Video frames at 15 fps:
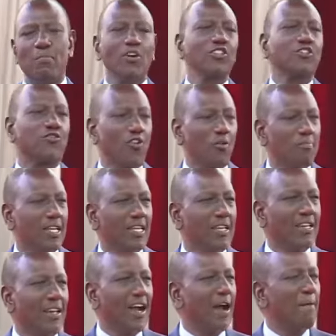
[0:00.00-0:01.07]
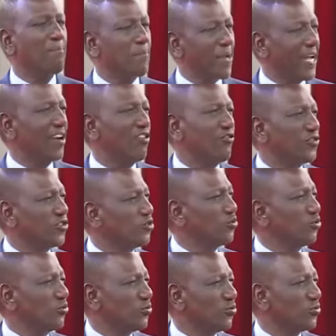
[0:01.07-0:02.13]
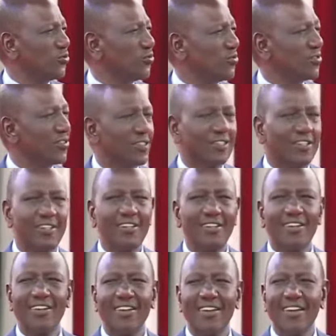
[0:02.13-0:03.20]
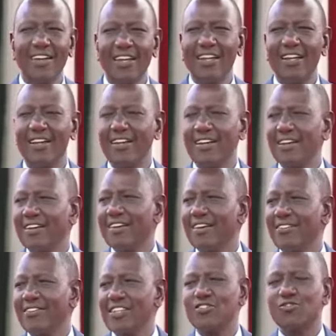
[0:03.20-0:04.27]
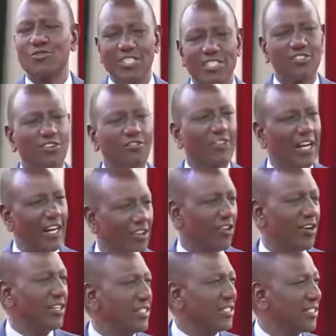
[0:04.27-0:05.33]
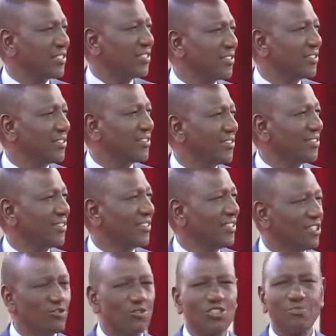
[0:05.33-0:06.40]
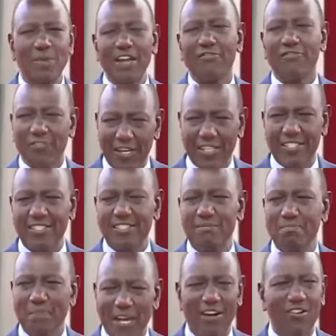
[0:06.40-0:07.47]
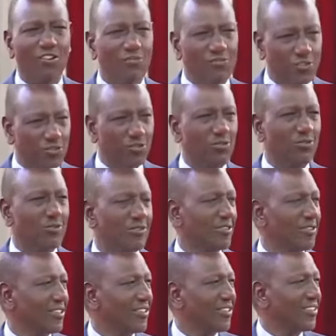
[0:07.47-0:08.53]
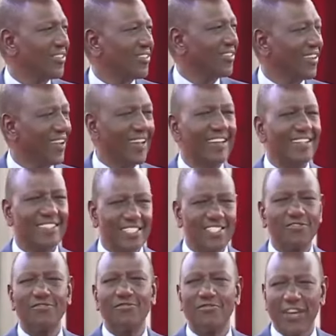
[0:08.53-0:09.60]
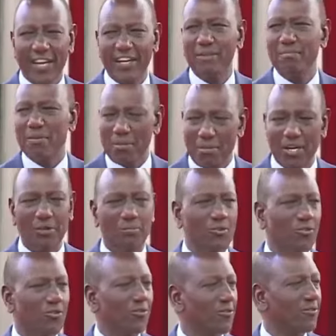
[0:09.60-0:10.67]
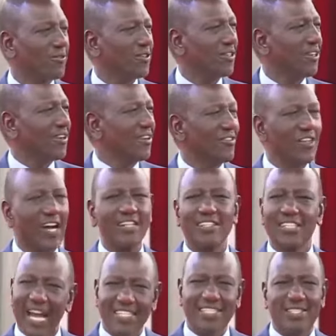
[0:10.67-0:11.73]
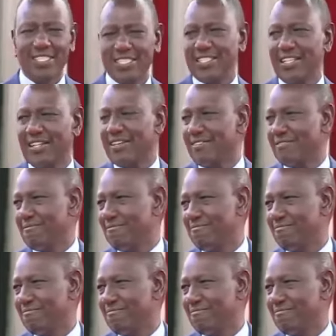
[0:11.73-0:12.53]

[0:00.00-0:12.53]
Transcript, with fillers: bought for me a pair of shoes in the streets of Eldoret. It was my first pair of shoe, and it is very memorable that that city